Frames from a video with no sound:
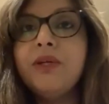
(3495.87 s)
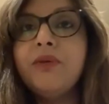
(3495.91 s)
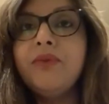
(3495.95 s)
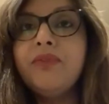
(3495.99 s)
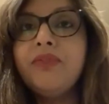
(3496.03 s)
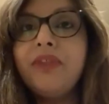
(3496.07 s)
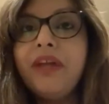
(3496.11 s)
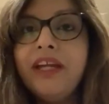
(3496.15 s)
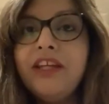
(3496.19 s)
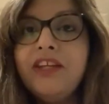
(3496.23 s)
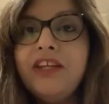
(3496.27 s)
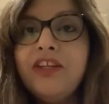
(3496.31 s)

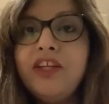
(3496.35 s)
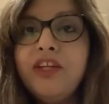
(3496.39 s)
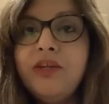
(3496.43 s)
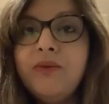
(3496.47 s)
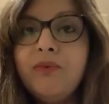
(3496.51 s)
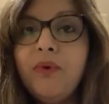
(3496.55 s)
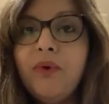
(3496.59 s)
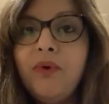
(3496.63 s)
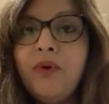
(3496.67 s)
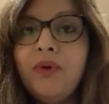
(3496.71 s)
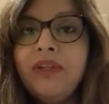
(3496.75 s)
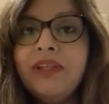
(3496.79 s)
So thank
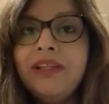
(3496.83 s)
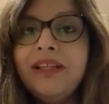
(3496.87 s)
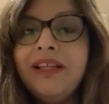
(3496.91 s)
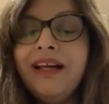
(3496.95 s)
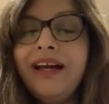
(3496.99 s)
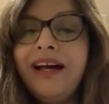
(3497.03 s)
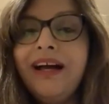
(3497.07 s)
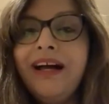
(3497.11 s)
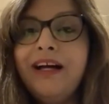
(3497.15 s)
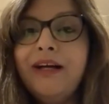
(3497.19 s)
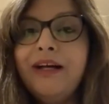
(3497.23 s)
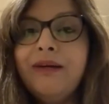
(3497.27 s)
you
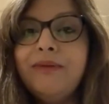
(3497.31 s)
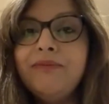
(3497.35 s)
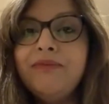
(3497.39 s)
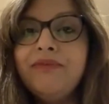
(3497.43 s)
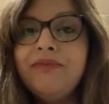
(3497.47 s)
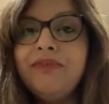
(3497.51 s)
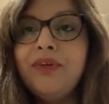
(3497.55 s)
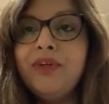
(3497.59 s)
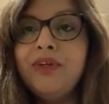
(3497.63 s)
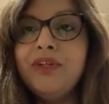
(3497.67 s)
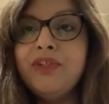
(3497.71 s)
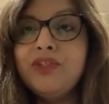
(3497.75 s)
all
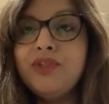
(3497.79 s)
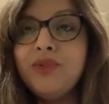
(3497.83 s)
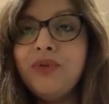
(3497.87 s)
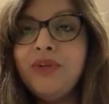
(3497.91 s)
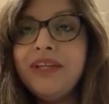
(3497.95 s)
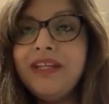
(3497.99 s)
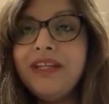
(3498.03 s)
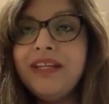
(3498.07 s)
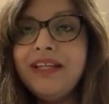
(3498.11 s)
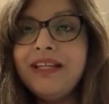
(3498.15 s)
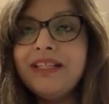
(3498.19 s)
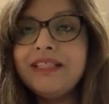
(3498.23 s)
for
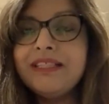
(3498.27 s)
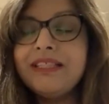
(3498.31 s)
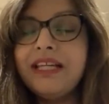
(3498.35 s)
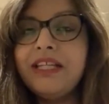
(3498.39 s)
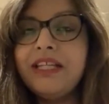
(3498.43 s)
joining us.